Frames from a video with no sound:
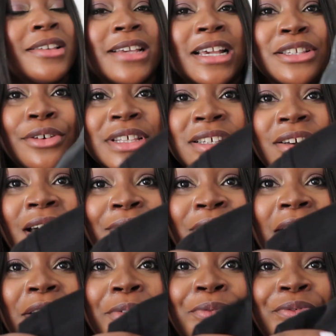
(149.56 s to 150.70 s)
so it's got this kind of
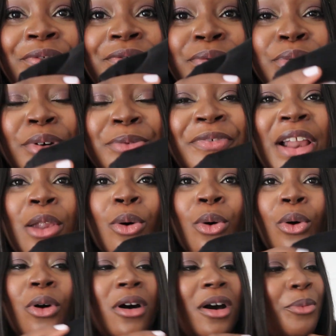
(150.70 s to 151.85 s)
like, not
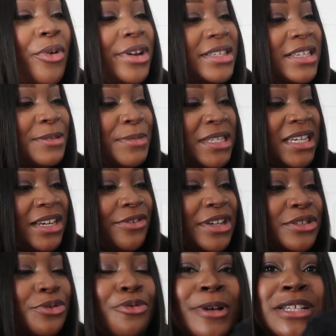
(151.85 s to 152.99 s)
velour, what is this material?
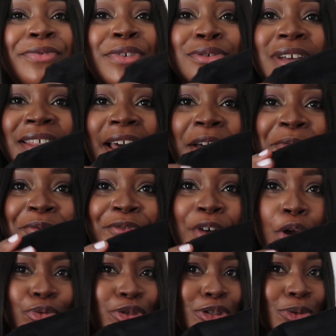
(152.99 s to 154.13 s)
It almost feels like that
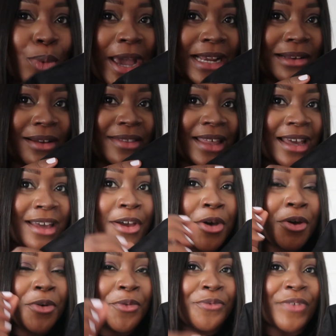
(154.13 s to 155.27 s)
faux suede, like that
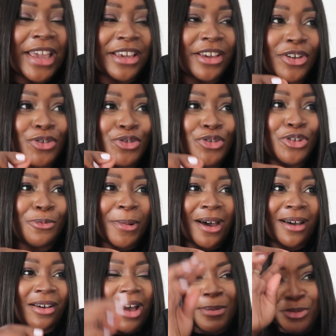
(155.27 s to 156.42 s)
fake
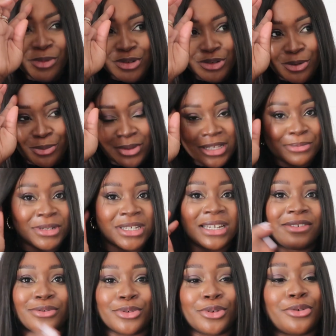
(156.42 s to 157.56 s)
nubuck. I'm not sure what this
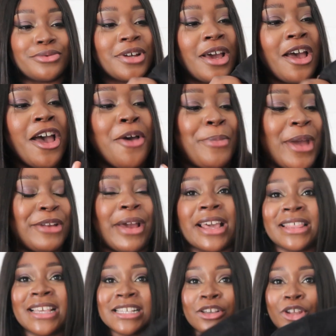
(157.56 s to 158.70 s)
material is called, but
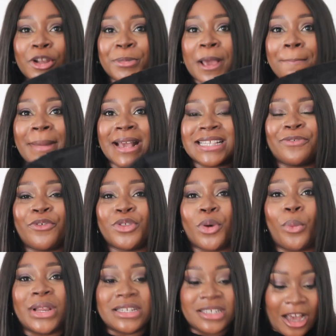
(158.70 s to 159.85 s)
anyway, these are going to be amazing for the
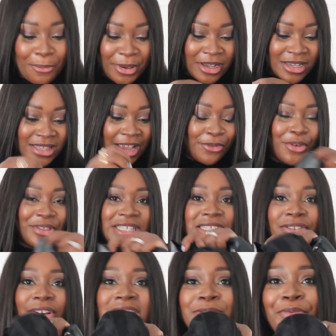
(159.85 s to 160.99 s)
winter because they've got this
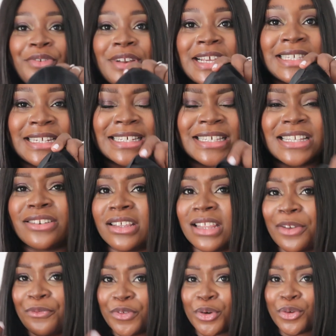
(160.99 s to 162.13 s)
nice fleeciness inside.
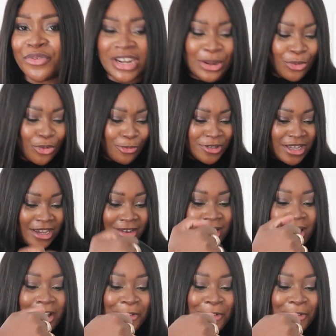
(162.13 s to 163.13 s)
They feel really warm. So